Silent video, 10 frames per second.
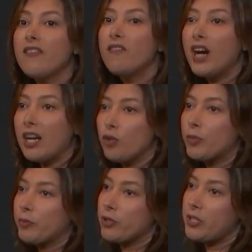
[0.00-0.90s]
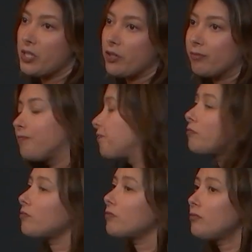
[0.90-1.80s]
value proposition.
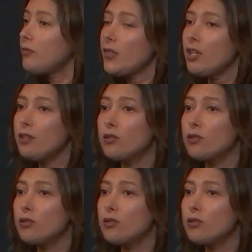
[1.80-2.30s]
You